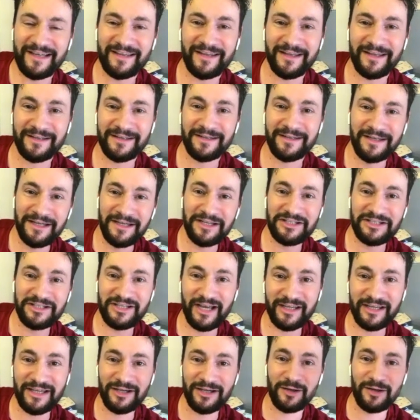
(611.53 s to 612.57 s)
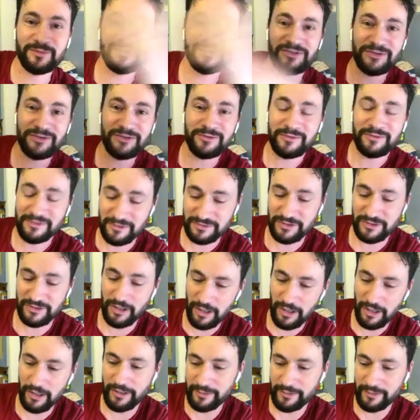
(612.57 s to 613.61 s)
And then Jackie comes to you and goes,
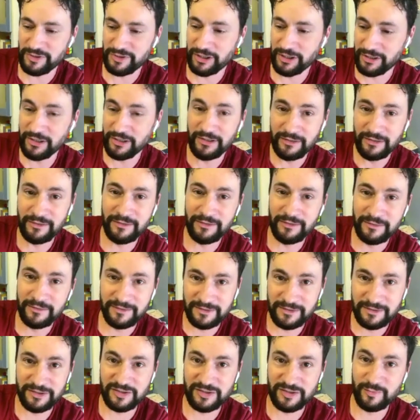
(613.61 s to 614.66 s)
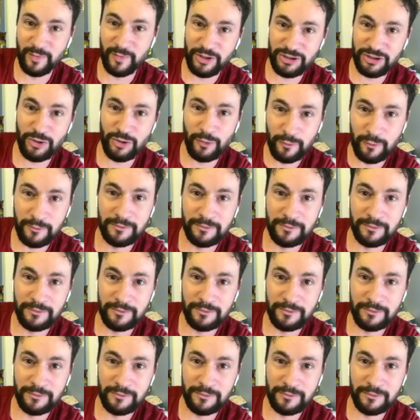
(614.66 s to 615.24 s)
hi, I'm Jackie. This is my show.